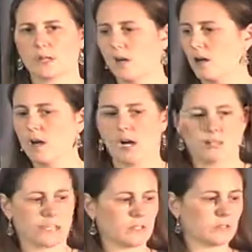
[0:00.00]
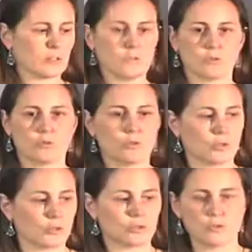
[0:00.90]
Yeah, unless, I mean, you
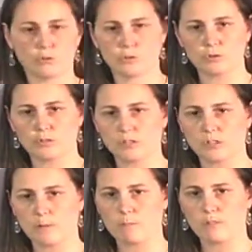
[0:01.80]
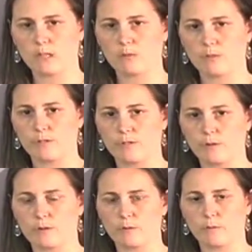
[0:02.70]
could do the same thing with
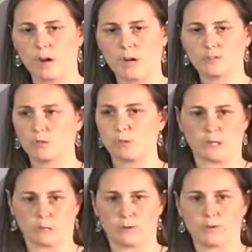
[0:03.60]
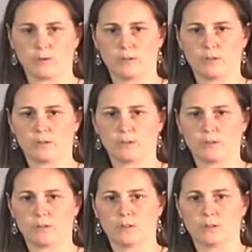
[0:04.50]
your OxyPeep.
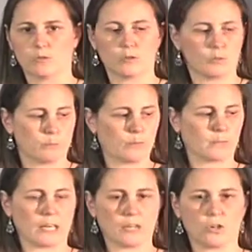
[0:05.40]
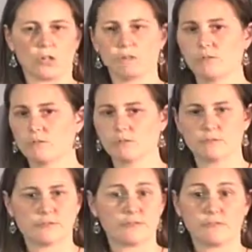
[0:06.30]
You could put that on
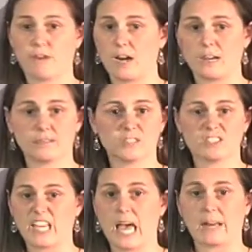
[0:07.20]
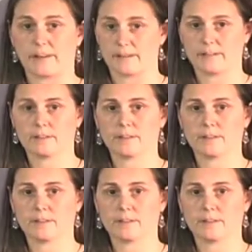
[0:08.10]
5 to 10.